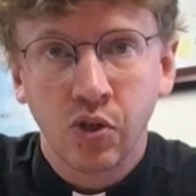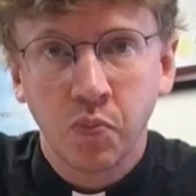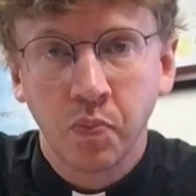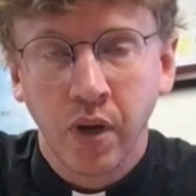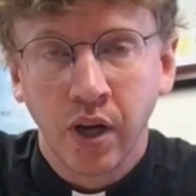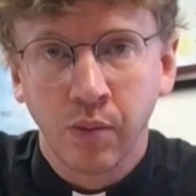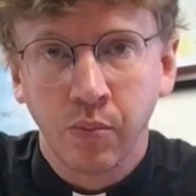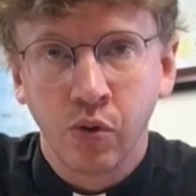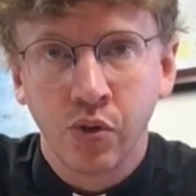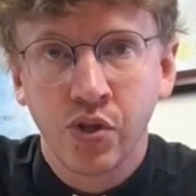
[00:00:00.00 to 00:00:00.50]

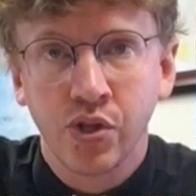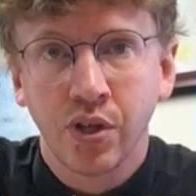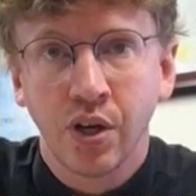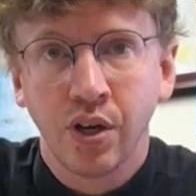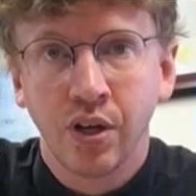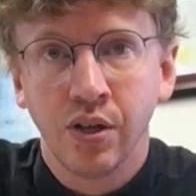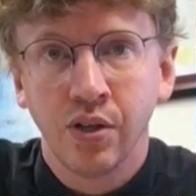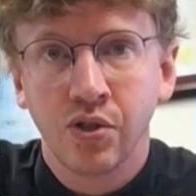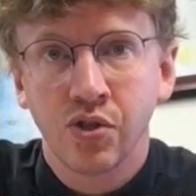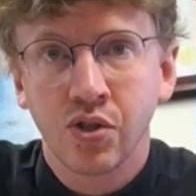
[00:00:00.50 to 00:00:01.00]
Bible
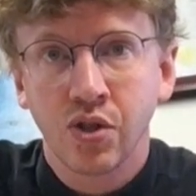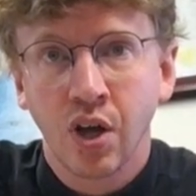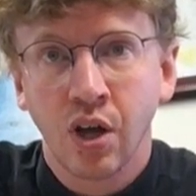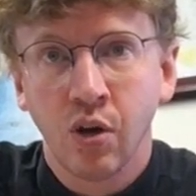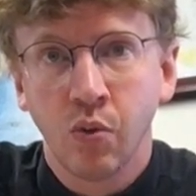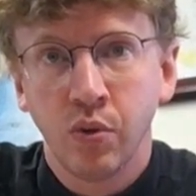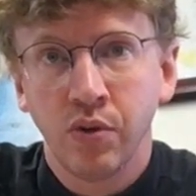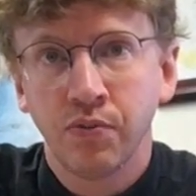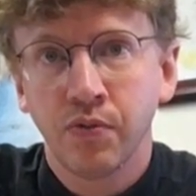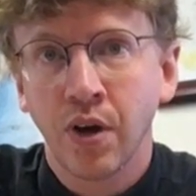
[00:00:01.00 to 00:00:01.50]
studies,
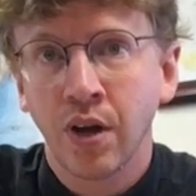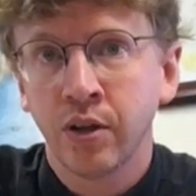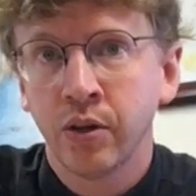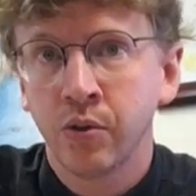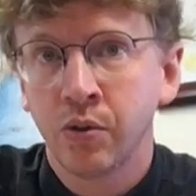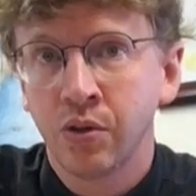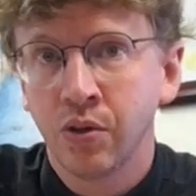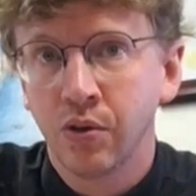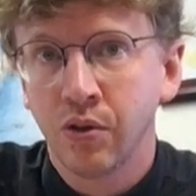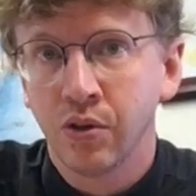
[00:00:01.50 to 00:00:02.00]
uh, we
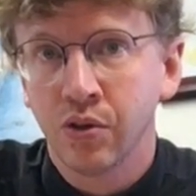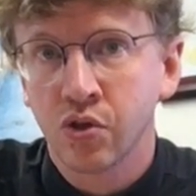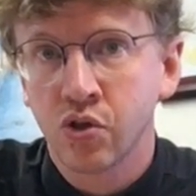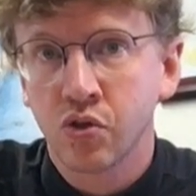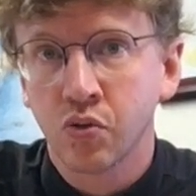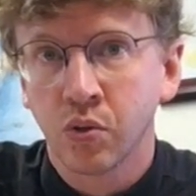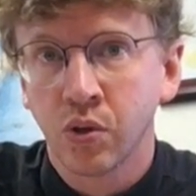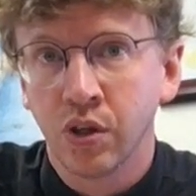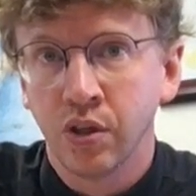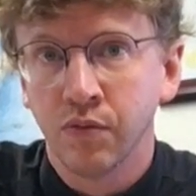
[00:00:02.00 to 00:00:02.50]
followed the
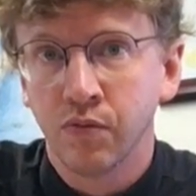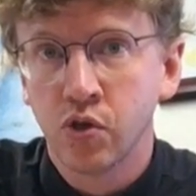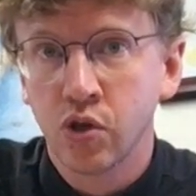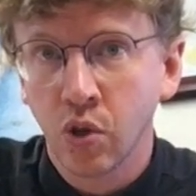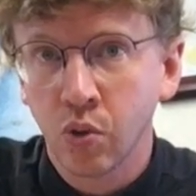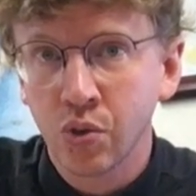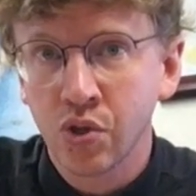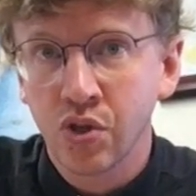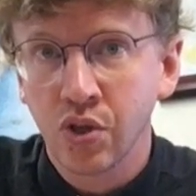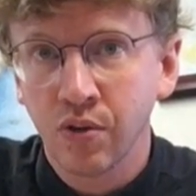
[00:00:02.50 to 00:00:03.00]
story of
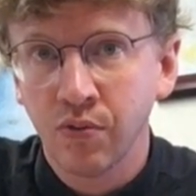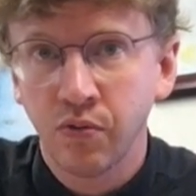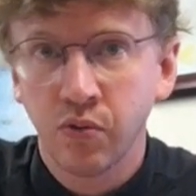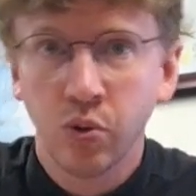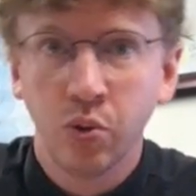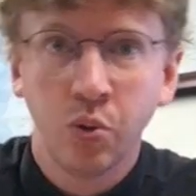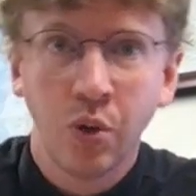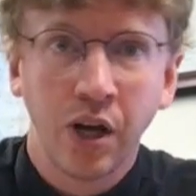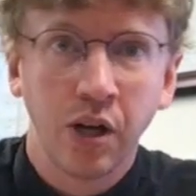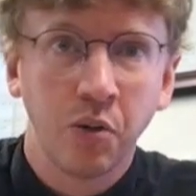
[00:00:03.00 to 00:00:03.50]
Joseph,
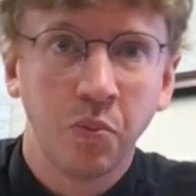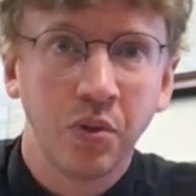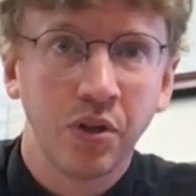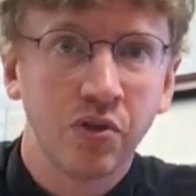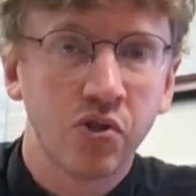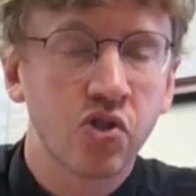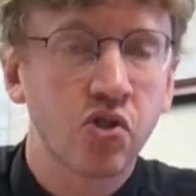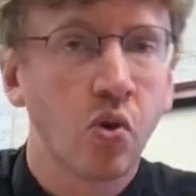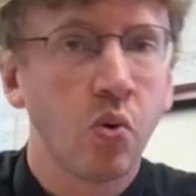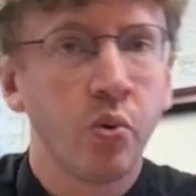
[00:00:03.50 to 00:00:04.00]
who had been
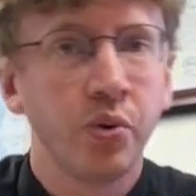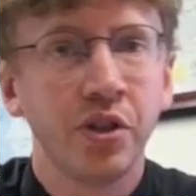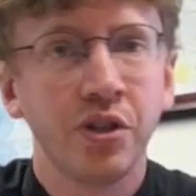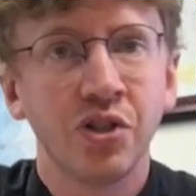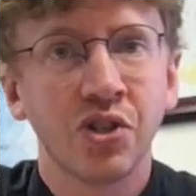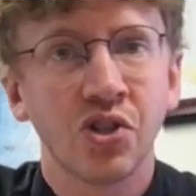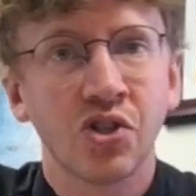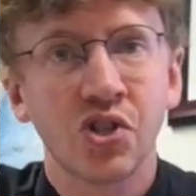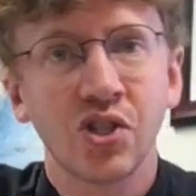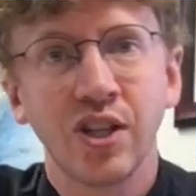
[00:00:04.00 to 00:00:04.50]
sold
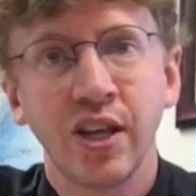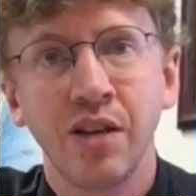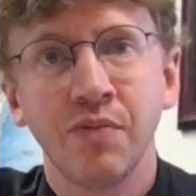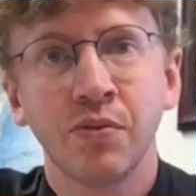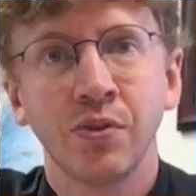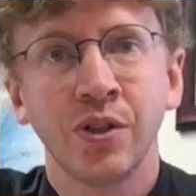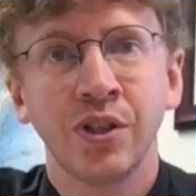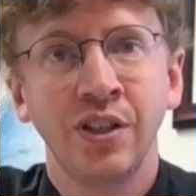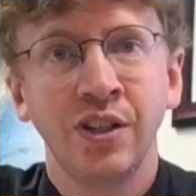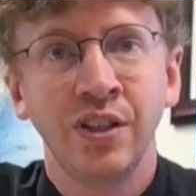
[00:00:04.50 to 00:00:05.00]
into
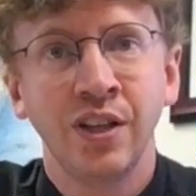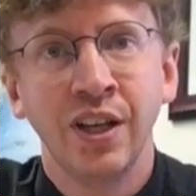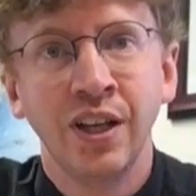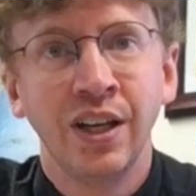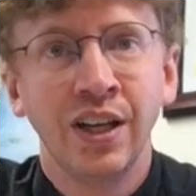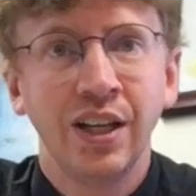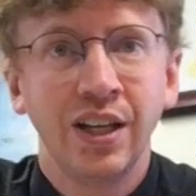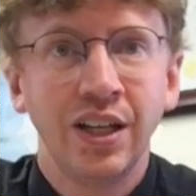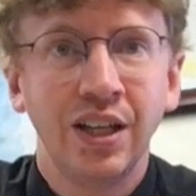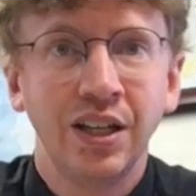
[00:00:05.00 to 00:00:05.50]
slavery
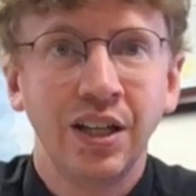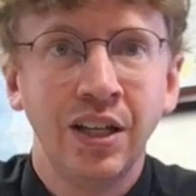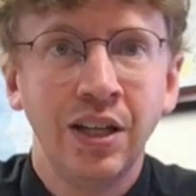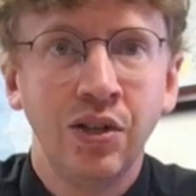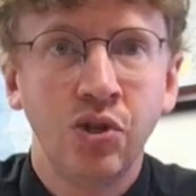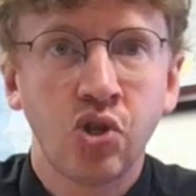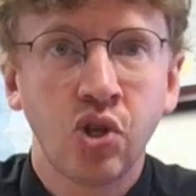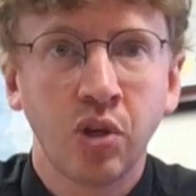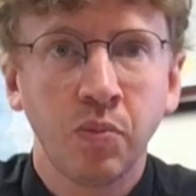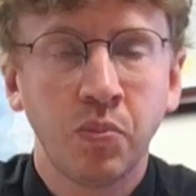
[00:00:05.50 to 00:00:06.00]
in
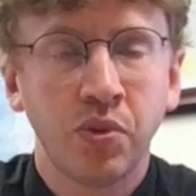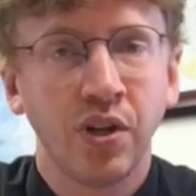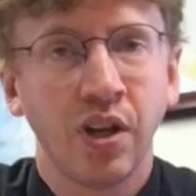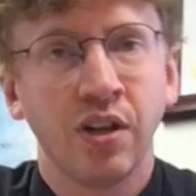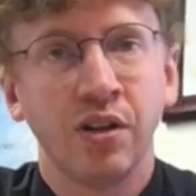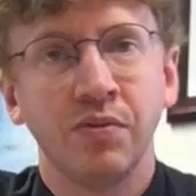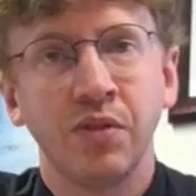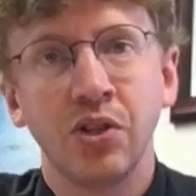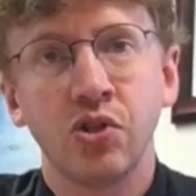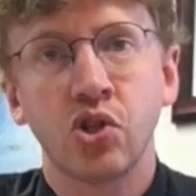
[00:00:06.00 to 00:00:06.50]
Egypt,
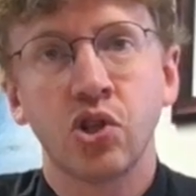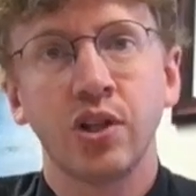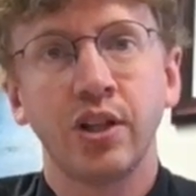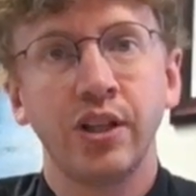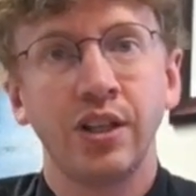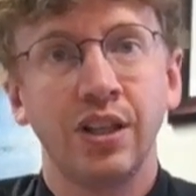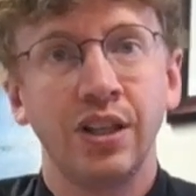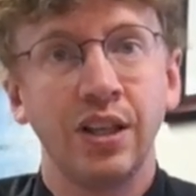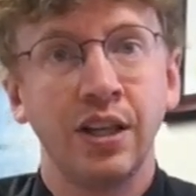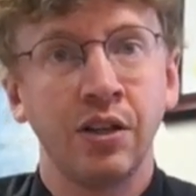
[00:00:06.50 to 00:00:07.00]
and
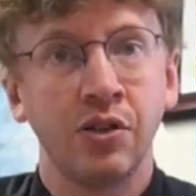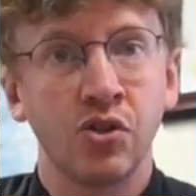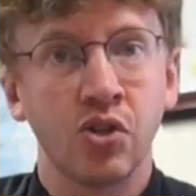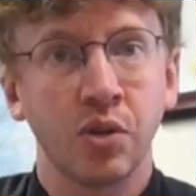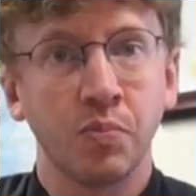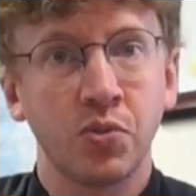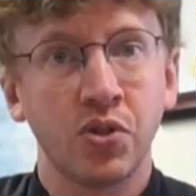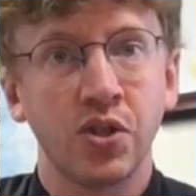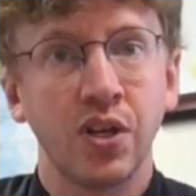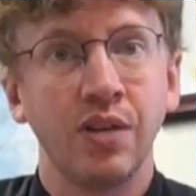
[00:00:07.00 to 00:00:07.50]
eventually he ends
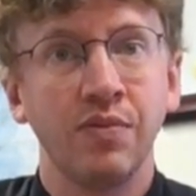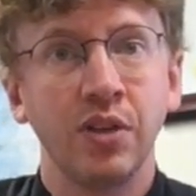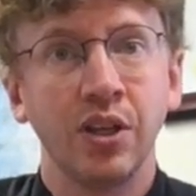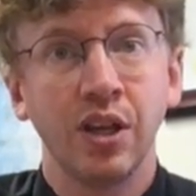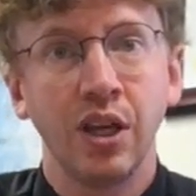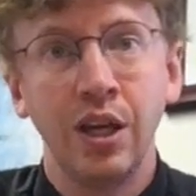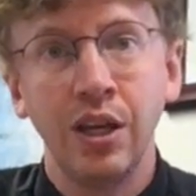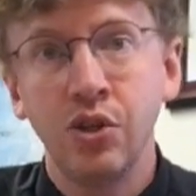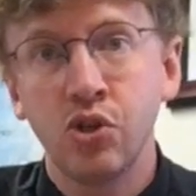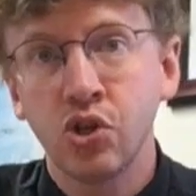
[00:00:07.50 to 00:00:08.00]
up saving
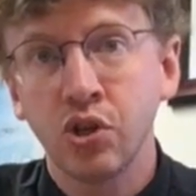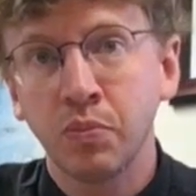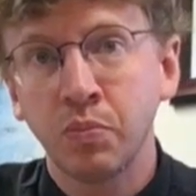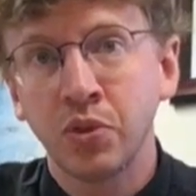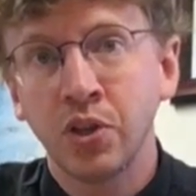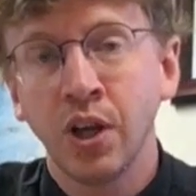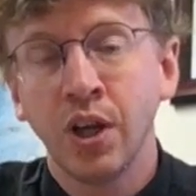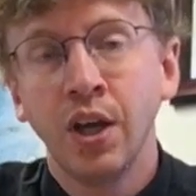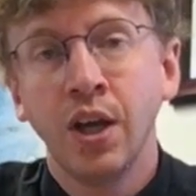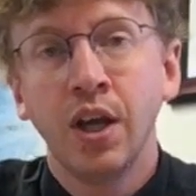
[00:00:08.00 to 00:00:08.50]

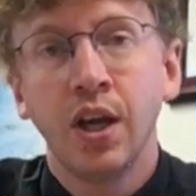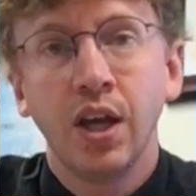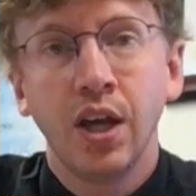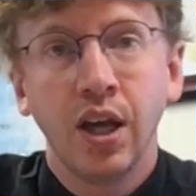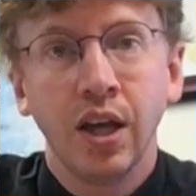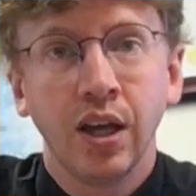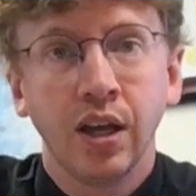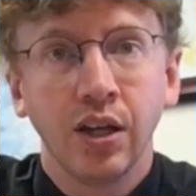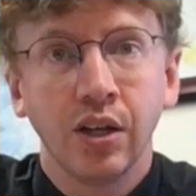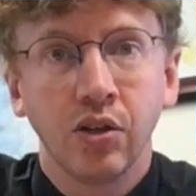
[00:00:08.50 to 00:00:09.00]
Egypt
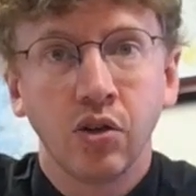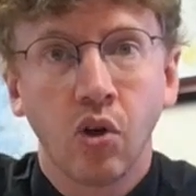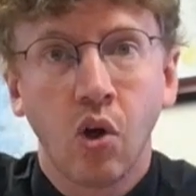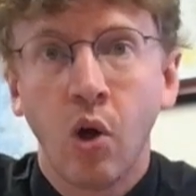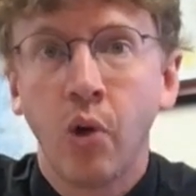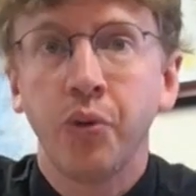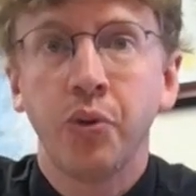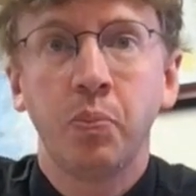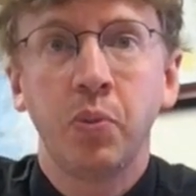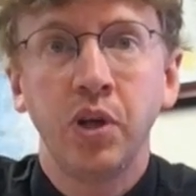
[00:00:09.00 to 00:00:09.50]
and
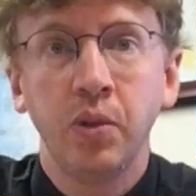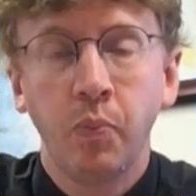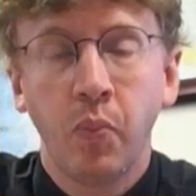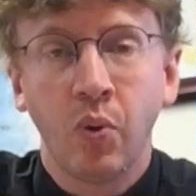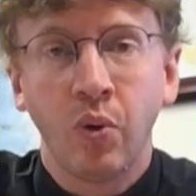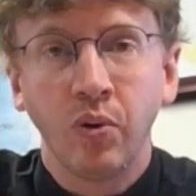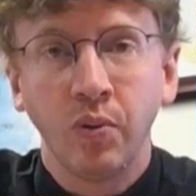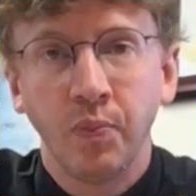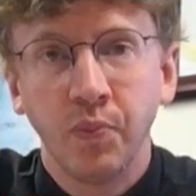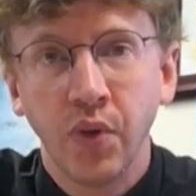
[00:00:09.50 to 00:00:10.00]
all the
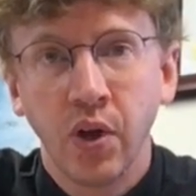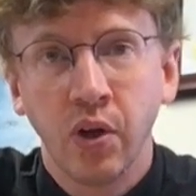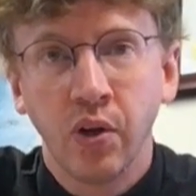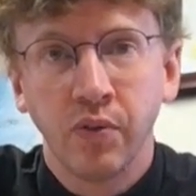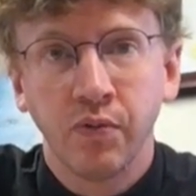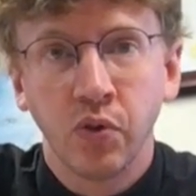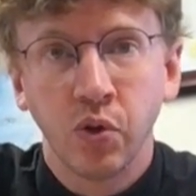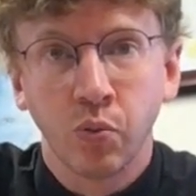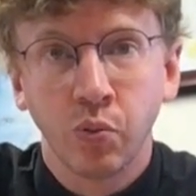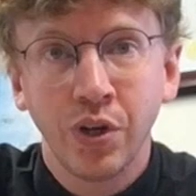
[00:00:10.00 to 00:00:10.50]
people
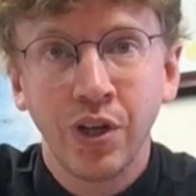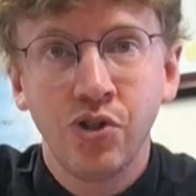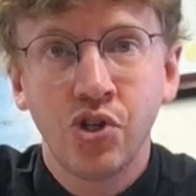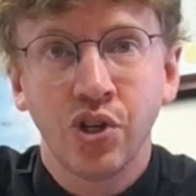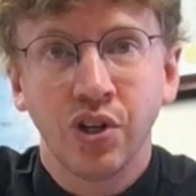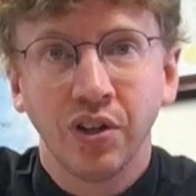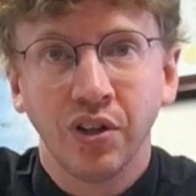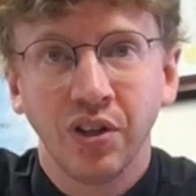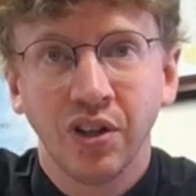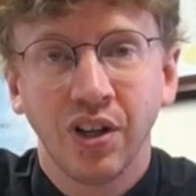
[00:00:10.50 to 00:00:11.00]
of the
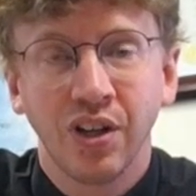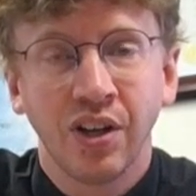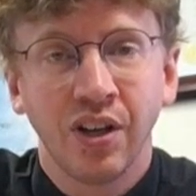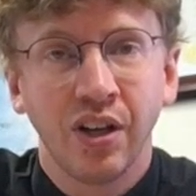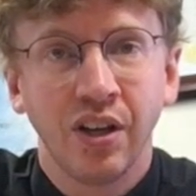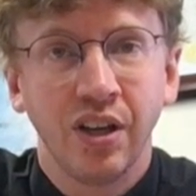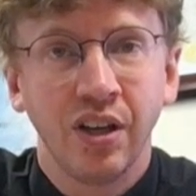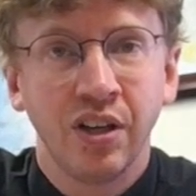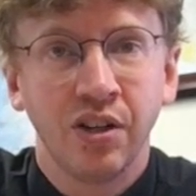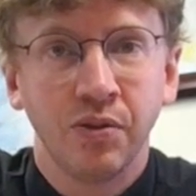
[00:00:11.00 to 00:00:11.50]
region
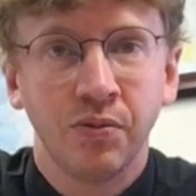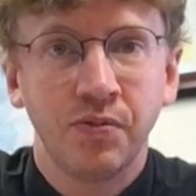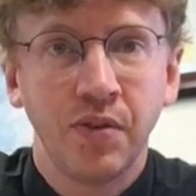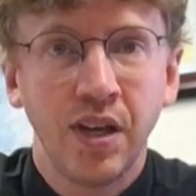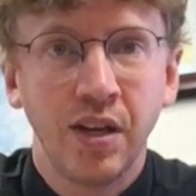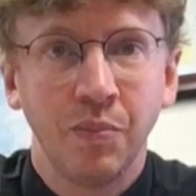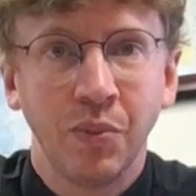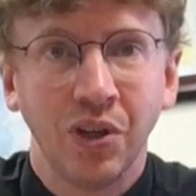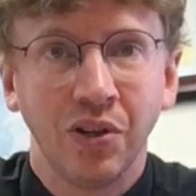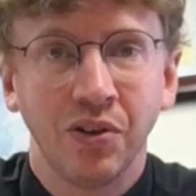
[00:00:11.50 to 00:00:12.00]
uh, in a
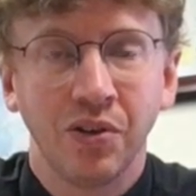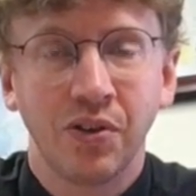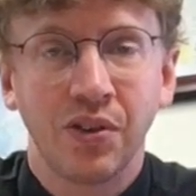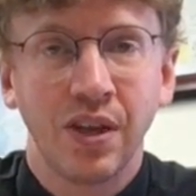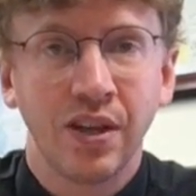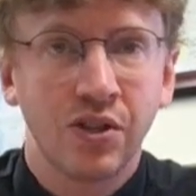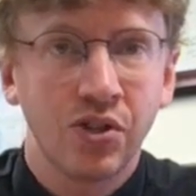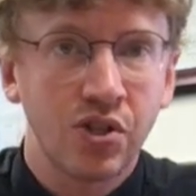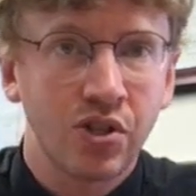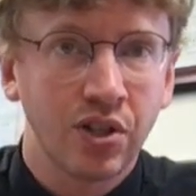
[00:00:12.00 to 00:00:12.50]
famine,
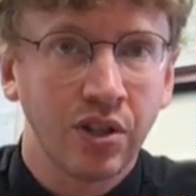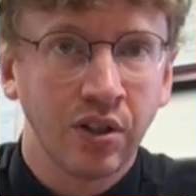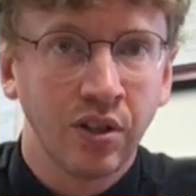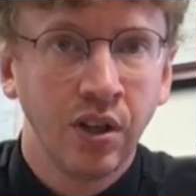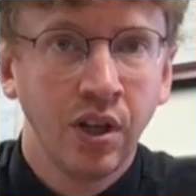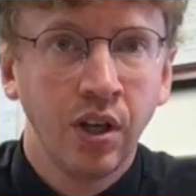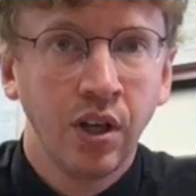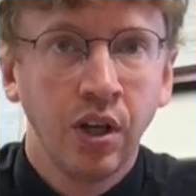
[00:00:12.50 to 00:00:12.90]
thanks to